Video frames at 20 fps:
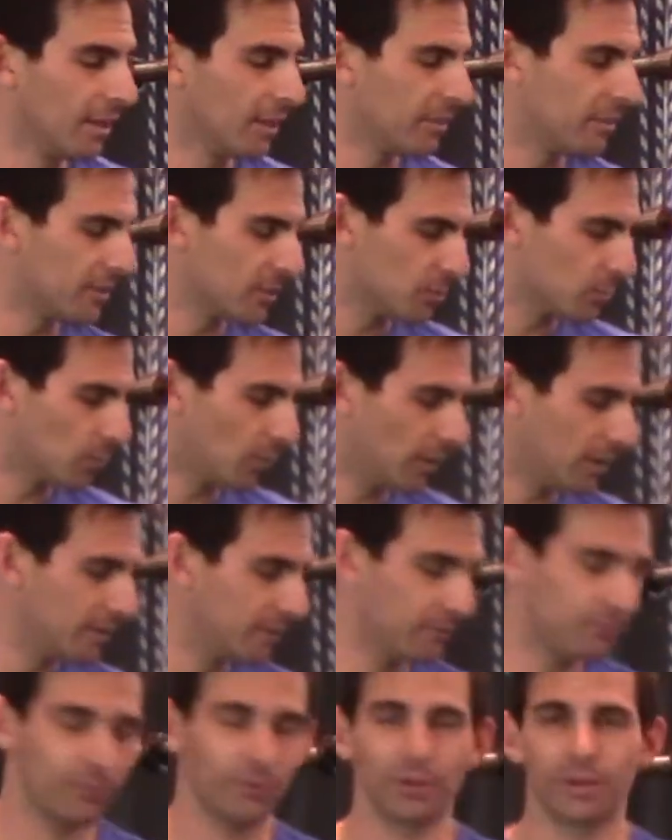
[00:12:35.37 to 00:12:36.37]
This one,
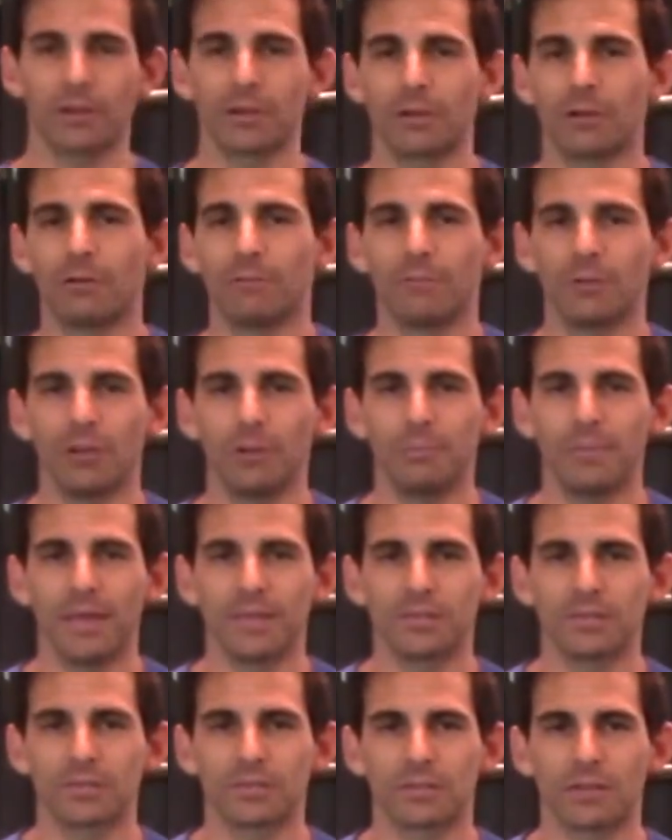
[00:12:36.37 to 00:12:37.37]
if we're gonna go very
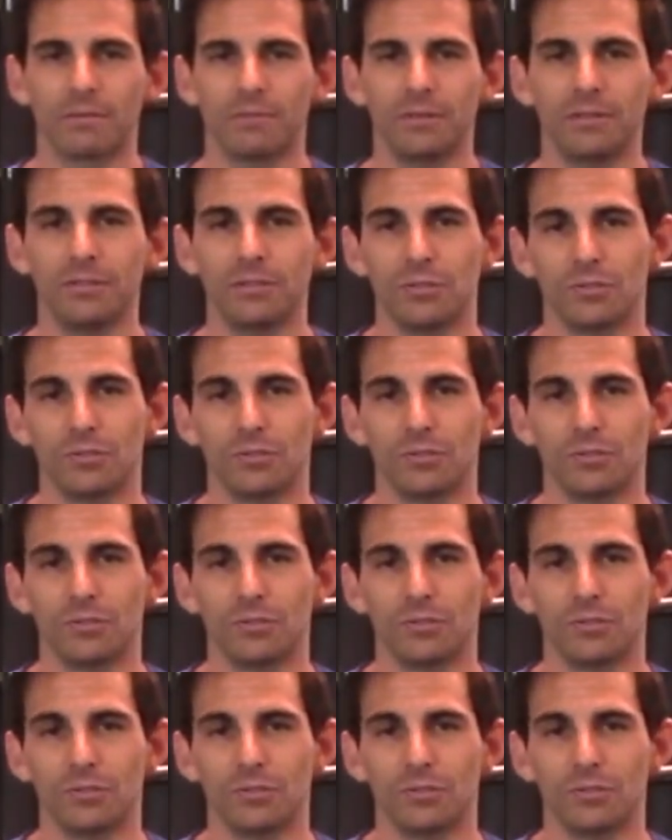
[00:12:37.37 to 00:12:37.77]
basics of it,